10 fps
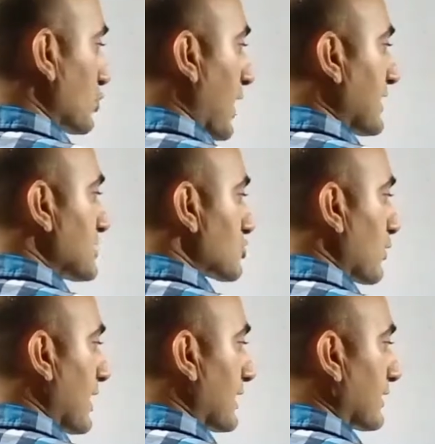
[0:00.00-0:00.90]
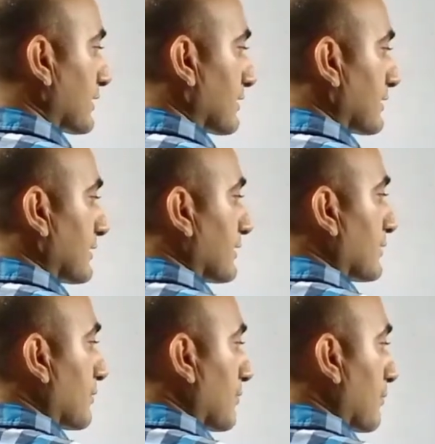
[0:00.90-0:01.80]
1 square,
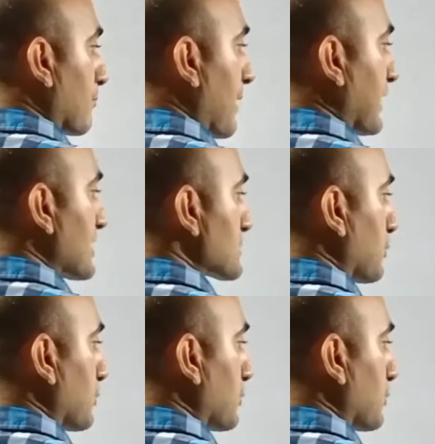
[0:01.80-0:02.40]
minus